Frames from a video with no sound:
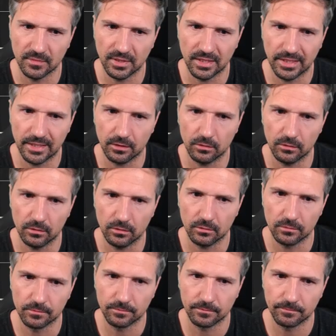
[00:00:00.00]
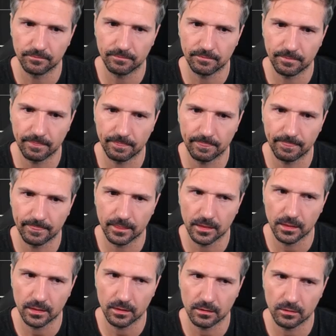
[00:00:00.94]
I don't know.
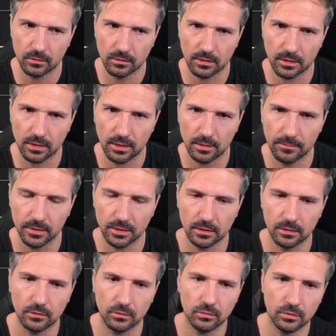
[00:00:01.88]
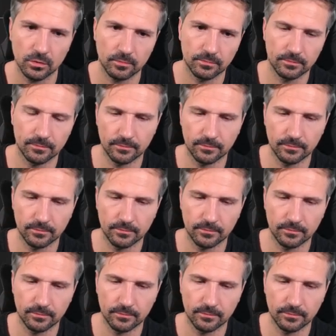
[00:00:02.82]
Can be good,